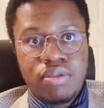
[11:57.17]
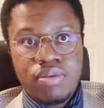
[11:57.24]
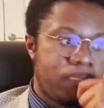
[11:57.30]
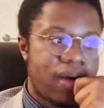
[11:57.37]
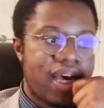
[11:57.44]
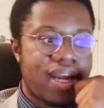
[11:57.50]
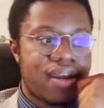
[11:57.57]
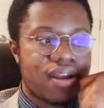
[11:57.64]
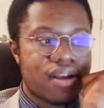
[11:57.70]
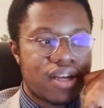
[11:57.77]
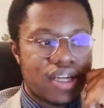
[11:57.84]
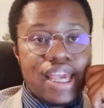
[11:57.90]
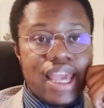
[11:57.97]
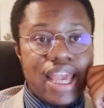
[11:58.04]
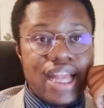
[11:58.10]
but
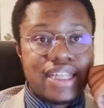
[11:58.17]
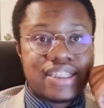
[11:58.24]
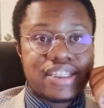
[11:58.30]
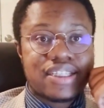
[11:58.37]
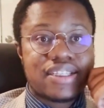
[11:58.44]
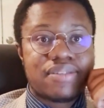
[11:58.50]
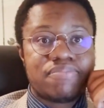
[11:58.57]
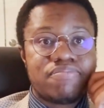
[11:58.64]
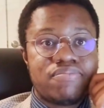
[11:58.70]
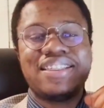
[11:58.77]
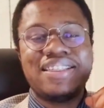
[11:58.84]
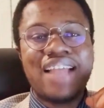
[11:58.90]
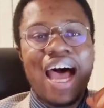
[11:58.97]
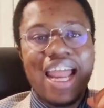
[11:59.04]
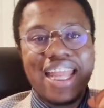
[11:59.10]
it's
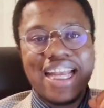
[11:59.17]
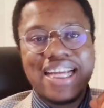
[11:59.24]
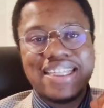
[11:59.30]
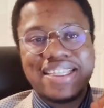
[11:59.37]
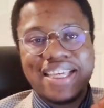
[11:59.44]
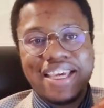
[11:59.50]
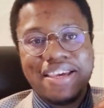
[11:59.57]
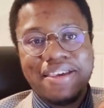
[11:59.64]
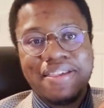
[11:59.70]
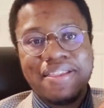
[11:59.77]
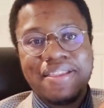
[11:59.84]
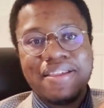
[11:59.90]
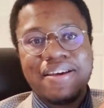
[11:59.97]
not easy